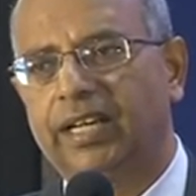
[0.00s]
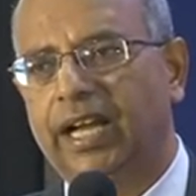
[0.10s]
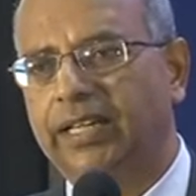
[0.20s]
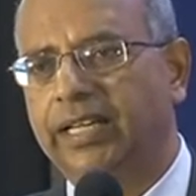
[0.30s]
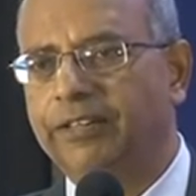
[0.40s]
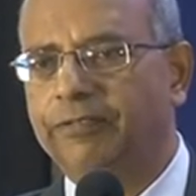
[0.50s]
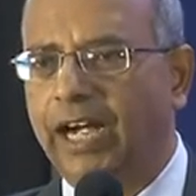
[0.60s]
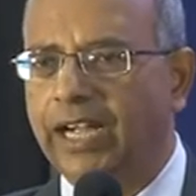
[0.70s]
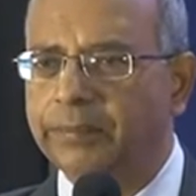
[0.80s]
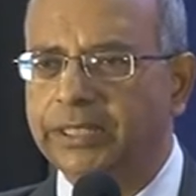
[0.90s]
and if
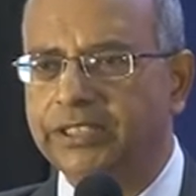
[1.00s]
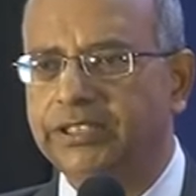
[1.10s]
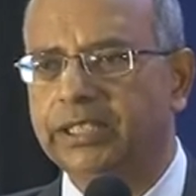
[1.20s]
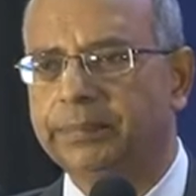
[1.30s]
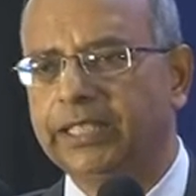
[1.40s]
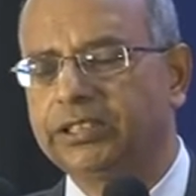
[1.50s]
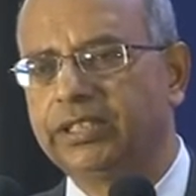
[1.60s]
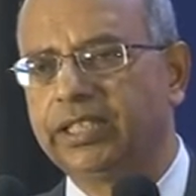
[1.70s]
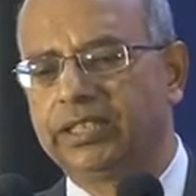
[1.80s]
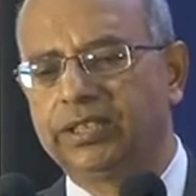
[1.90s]
I am a district
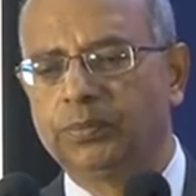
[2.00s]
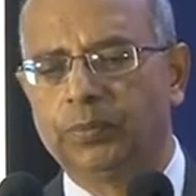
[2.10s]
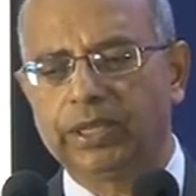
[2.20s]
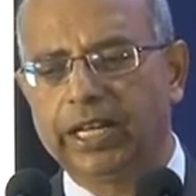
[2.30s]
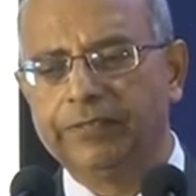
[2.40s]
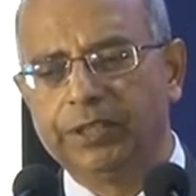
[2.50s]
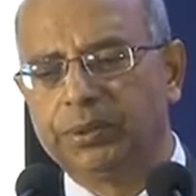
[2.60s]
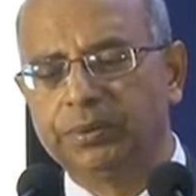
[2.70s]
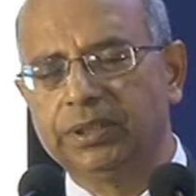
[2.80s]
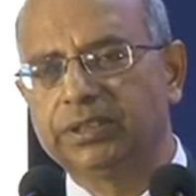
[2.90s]
magistrate, what I will
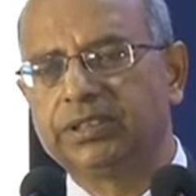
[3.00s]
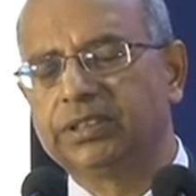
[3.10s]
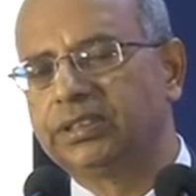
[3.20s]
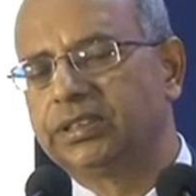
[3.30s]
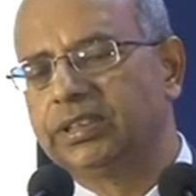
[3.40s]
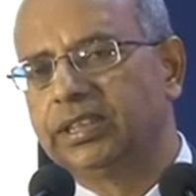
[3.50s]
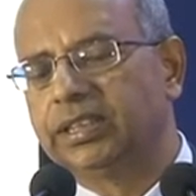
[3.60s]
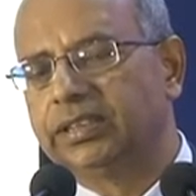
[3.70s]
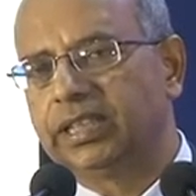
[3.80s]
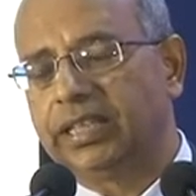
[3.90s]
do is
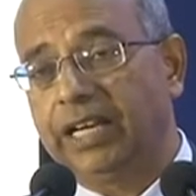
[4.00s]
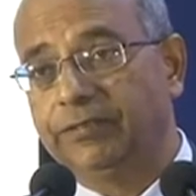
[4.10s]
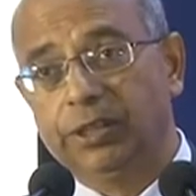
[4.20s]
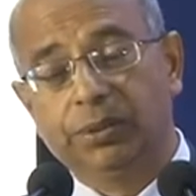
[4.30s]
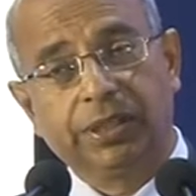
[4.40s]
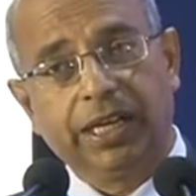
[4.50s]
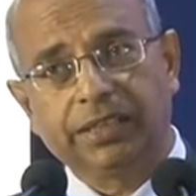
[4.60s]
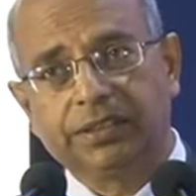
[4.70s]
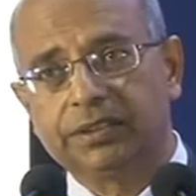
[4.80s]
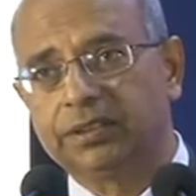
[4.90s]
that I will look at
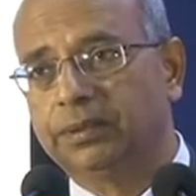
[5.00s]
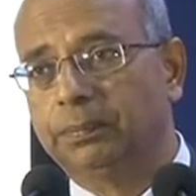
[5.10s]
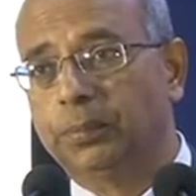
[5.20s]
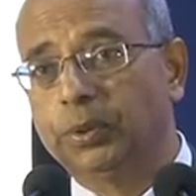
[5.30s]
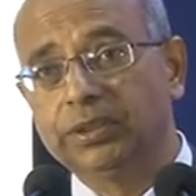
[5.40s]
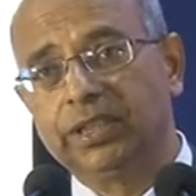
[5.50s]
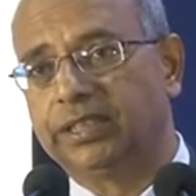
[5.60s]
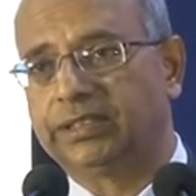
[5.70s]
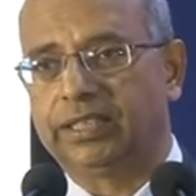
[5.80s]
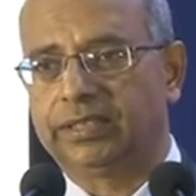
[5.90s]
both the
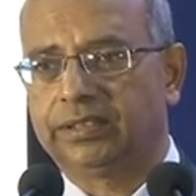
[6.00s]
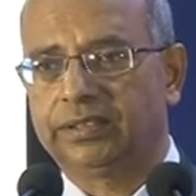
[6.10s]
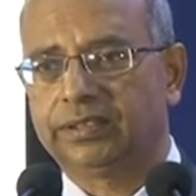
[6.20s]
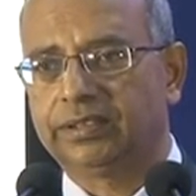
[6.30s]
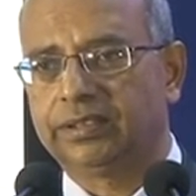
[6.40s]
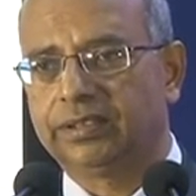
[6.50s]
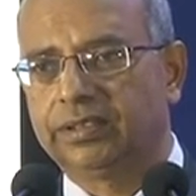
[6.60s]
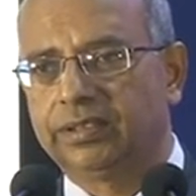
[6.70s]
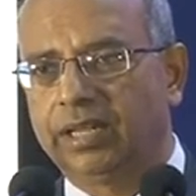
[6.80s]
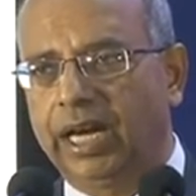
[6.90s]
result.
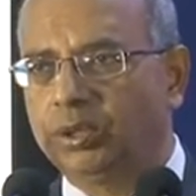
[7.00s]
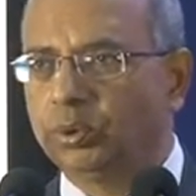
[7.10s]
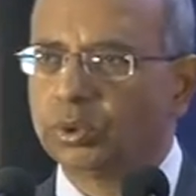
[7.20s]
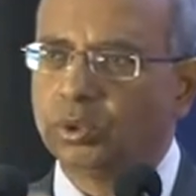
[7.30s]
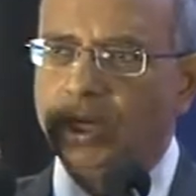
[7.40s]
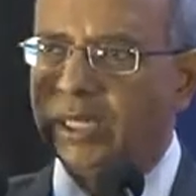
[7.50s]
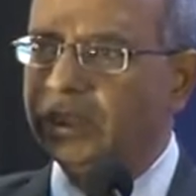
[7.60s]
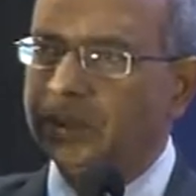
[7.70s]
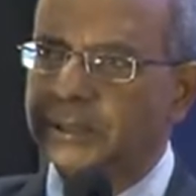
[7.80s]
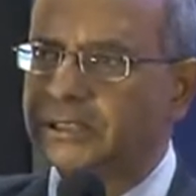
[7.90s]
I don't go
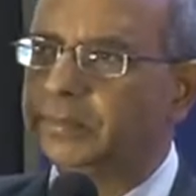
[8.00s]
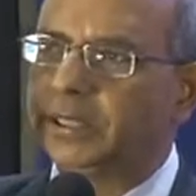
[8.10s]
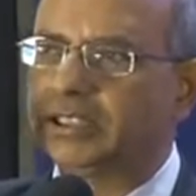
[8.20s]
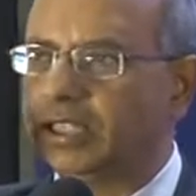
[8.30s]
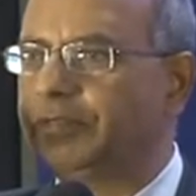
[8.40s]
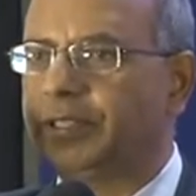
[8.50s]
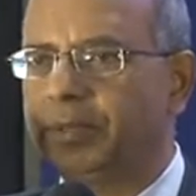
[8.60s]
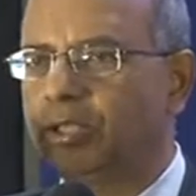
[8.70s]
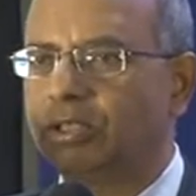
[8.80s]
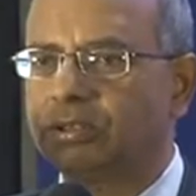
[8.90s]
100% by survey,
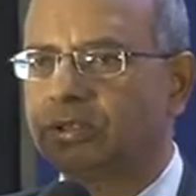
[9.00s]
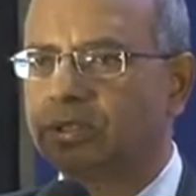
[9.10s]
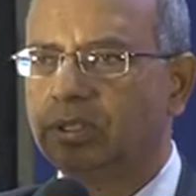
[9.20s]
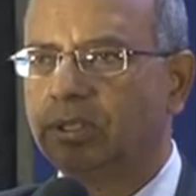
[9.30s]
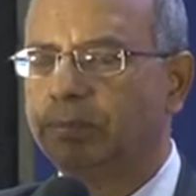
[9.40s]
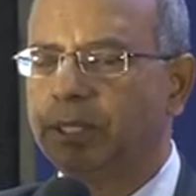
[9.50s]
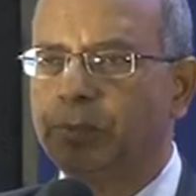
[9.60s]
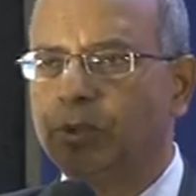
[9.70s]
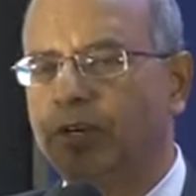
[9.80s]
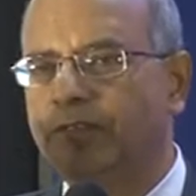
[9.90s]
because
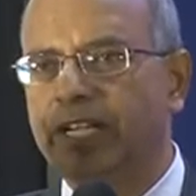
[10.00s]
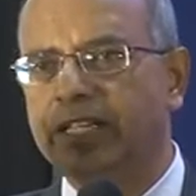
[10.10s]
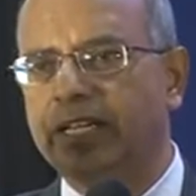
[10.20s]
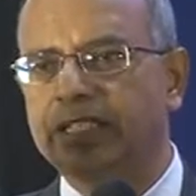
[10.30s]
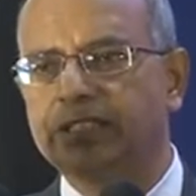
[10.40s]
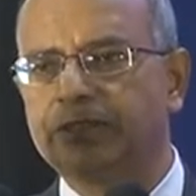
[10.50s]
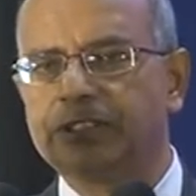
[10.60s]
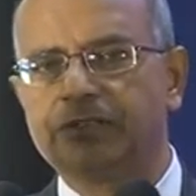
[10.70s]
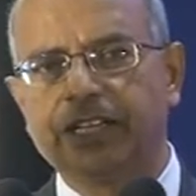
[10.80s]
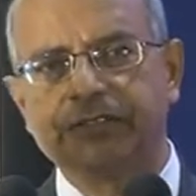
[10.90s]
people who have done
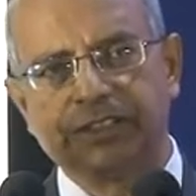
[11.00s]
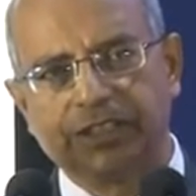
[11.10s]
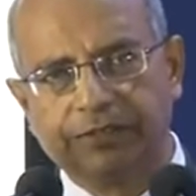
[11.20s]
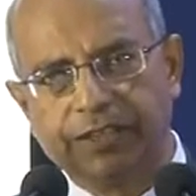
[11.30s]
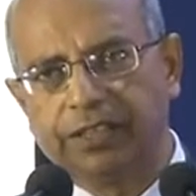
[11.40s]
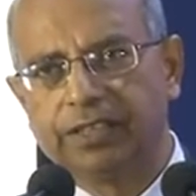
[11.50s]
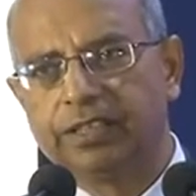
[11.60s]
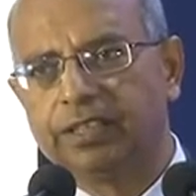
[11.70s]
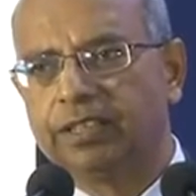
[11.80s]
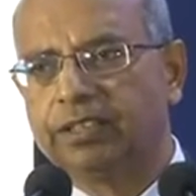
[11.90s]
NHFS 5 survey,
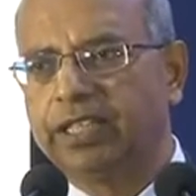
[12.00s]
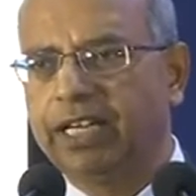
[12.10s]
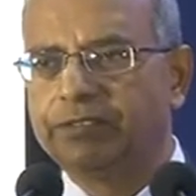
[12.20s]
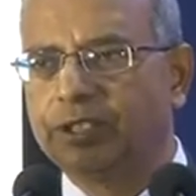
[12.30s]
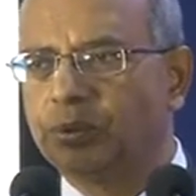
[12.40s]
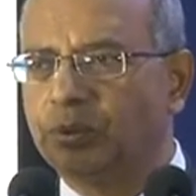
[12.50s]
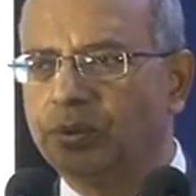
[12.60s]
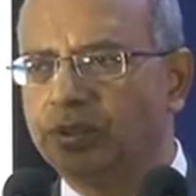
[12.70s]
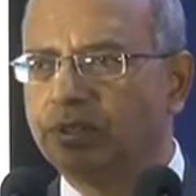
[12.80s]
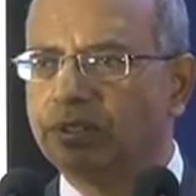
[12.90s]
they have their
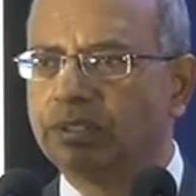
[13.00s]
own